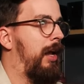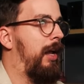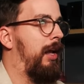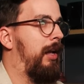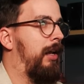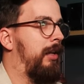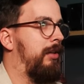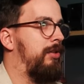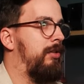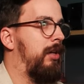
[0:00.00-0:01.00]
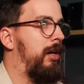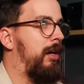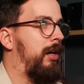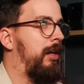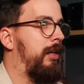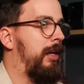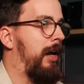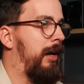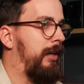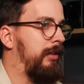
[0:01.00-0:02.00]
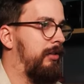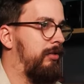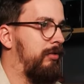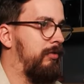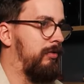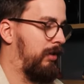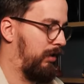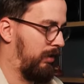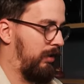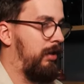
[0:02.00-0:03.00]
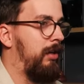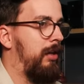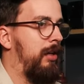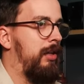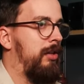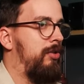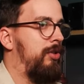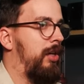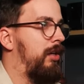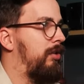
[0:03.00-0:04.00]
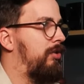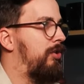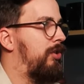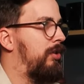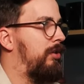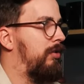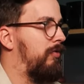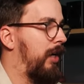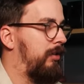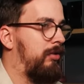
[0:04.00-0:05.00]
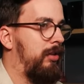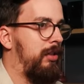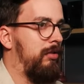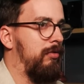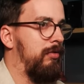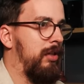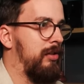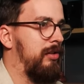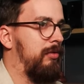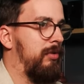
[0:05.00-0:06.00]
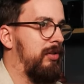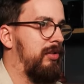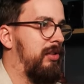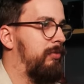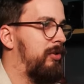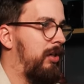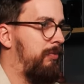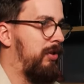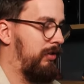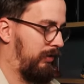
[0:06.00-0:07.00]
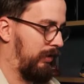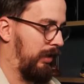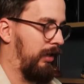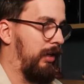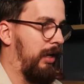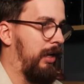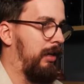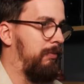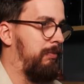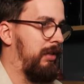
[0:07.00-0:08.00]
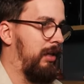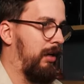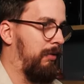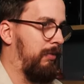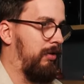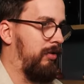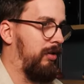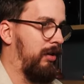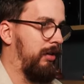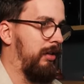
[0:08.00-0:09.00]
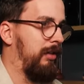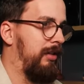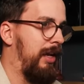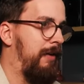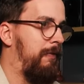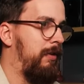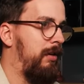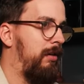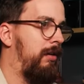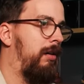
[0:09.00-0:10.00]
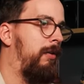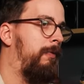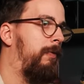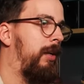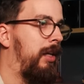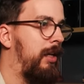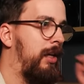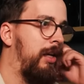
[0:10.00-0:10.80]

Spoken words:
And should I can do change directory to customer subscriptions and npm run dev, hopefully.